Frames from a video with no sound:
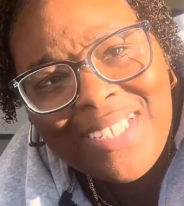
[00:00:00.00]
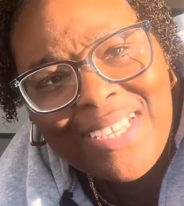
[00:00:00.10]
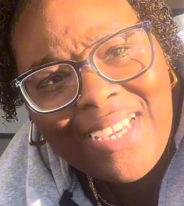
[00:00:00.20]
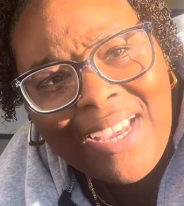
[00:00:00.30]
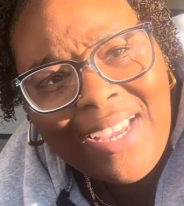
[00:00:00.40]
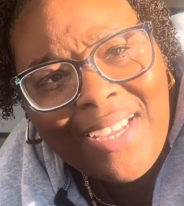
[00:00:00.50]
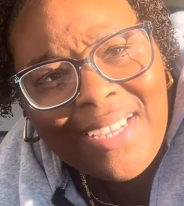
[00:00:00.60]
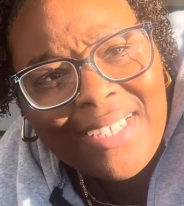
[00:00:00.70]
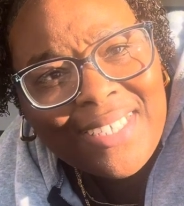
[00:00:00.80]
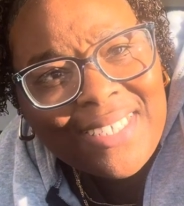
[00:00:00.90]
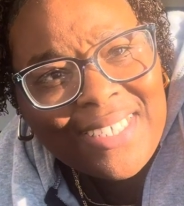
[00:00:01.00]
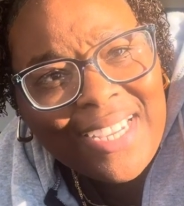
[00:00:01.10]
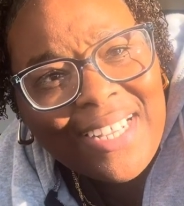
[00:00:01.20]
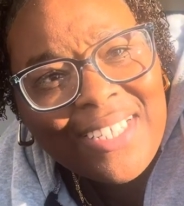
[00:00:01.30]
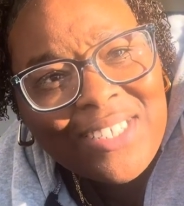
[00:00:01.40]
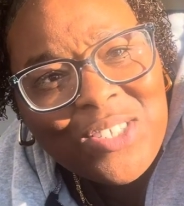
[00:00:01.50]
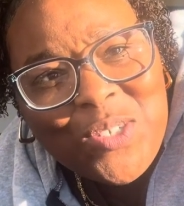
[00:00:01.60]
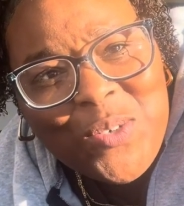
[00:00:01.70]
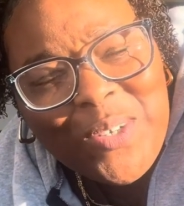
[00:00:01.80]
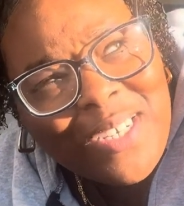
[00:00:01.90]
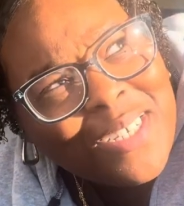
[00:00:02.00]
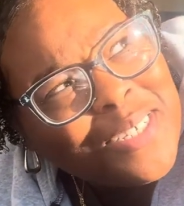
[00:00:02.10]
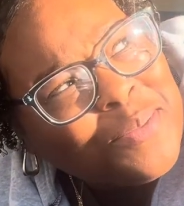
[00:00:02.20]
Yes, get into it